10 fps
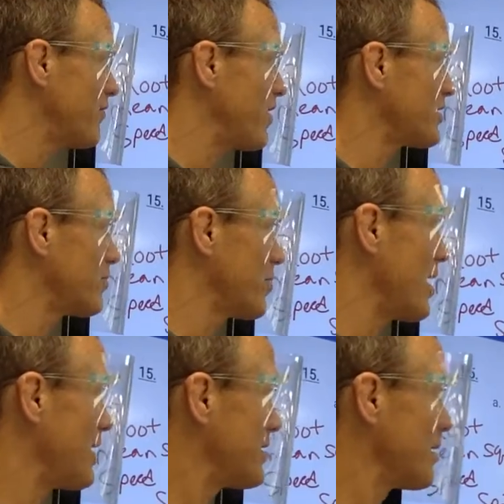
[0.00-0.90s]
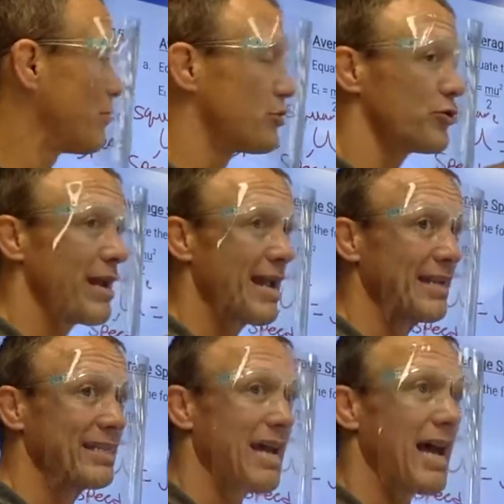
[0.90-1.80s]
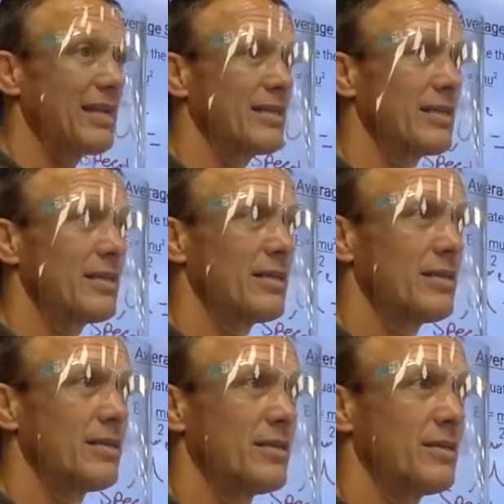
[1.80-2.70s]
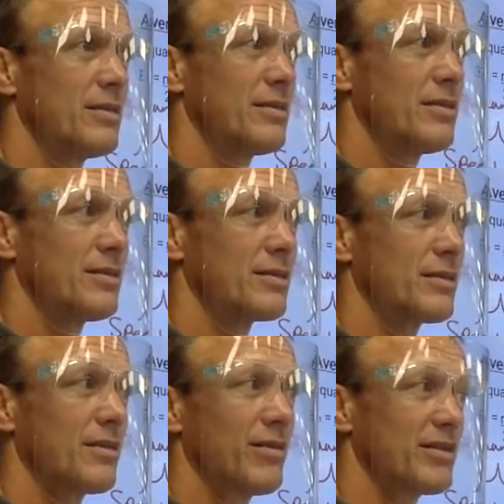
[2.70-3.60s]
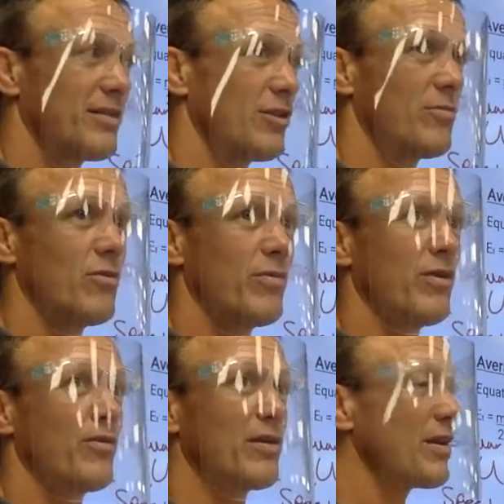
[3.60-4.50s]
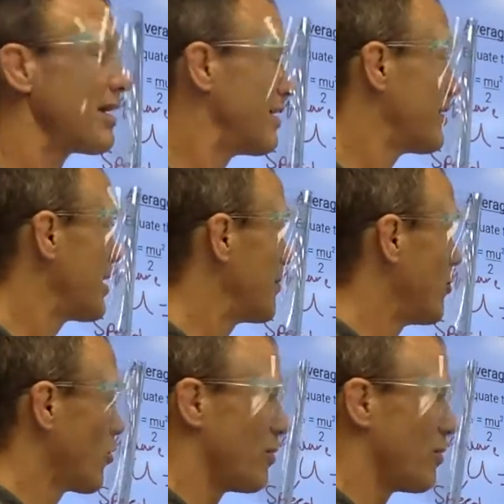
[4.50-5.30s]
is affected by temperature and size. Okay, that's a little bit weird. We could kind of get into that